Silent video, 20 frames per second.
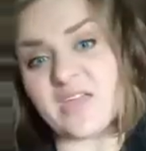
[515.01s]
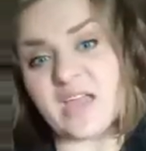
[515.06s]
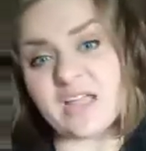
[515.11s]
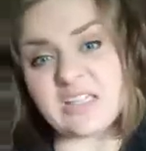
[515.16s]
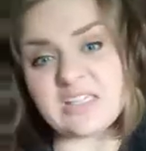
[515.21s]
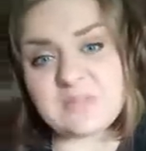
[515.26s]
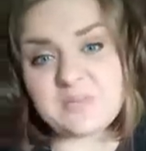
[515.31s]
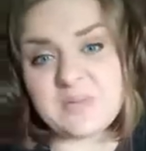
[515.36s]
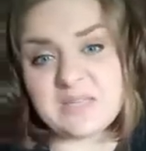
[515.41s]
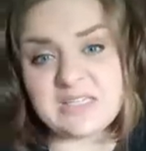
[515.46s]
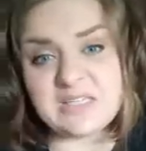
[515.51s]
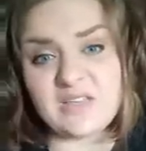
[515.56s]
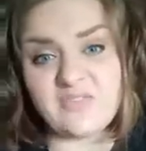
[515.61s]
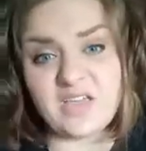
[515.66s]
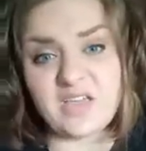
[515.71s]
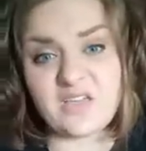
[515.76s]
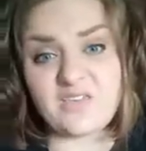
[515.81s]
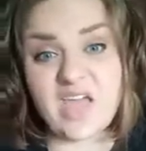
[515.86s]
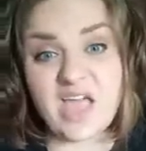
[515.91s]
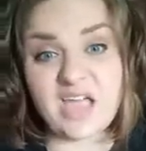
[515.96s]
that
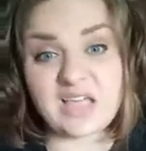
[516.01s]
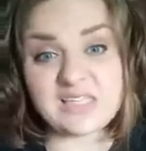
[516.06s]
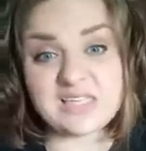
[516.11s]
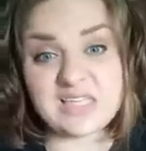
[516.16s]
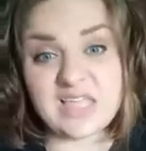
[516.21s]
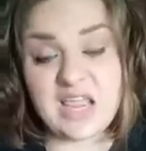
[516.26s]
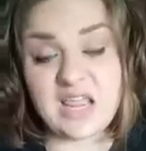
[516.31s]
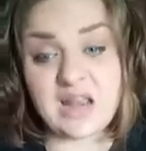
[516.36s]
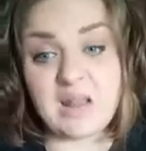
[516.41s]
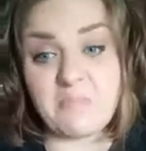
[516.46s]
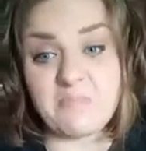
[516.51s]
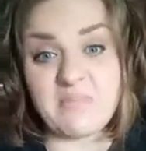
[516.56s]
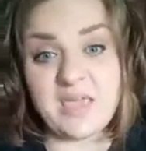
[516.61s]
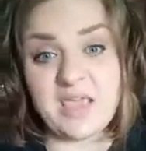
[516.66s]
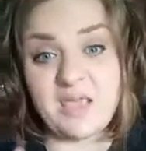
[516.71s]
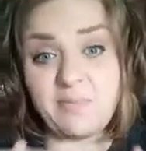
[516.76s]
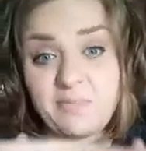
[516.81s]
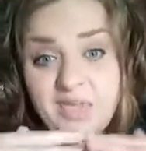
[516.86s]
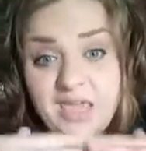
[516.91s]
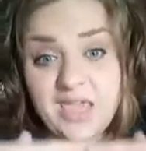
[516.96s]
specific vaccine
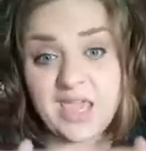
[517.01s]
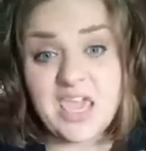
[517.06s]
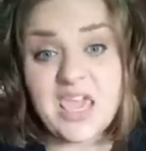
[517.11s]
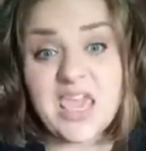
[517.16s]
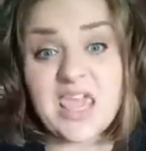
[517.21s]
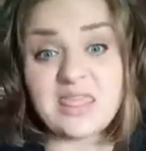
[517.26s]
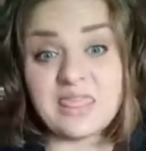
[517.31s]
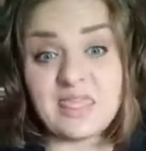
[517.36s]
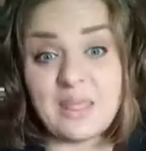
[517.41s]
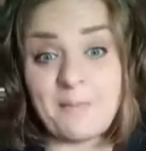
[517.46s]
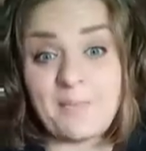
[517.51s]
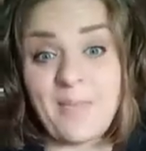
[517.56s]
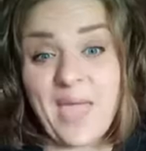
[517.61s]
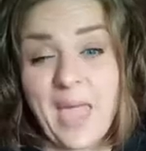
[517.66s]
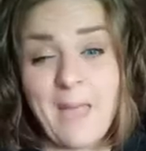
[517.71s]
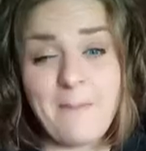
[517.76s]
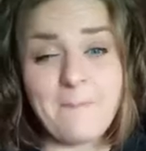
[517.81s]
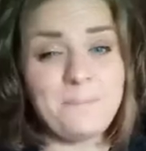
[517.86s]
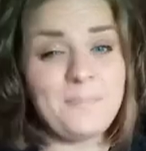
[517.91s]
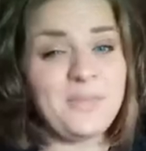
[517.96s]
may be in the pet,